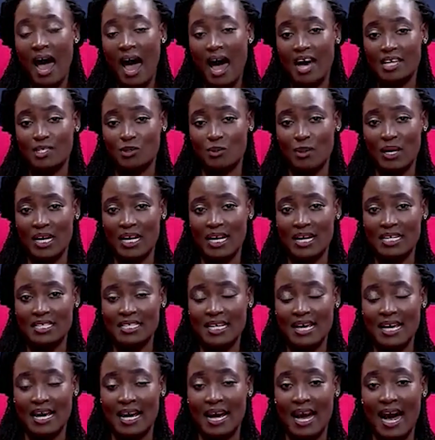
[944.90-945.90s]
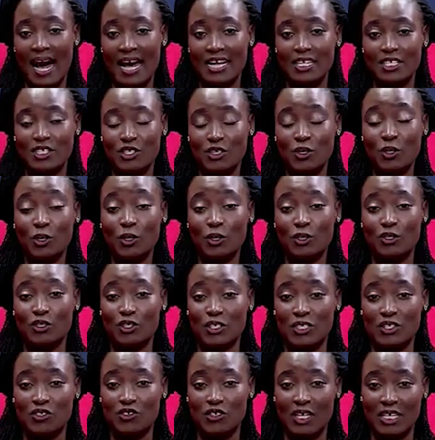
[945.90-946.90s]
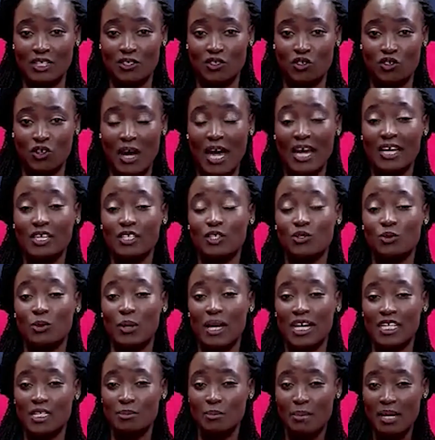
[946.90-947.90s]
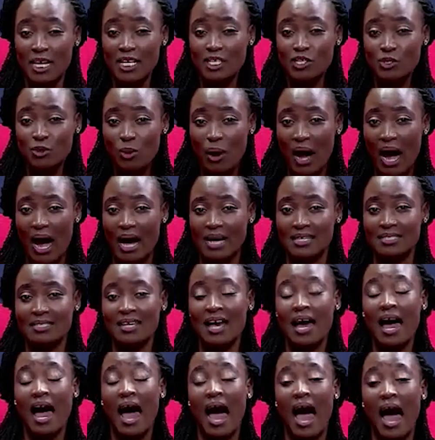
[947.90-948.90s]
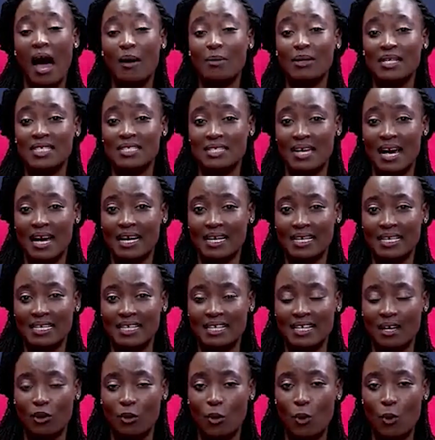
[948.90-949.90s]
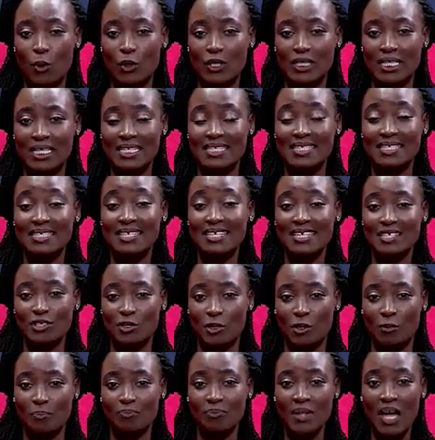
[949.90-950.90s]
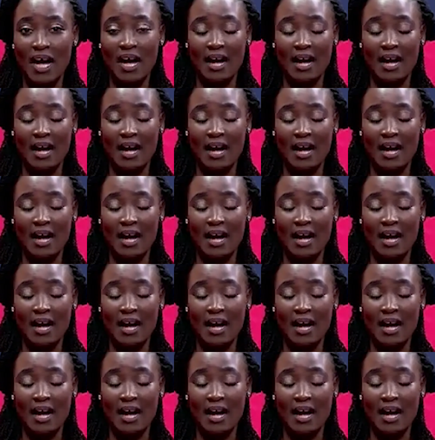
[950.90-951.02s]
as well as a cardiologist, just trying to explain to us how exactly the cold season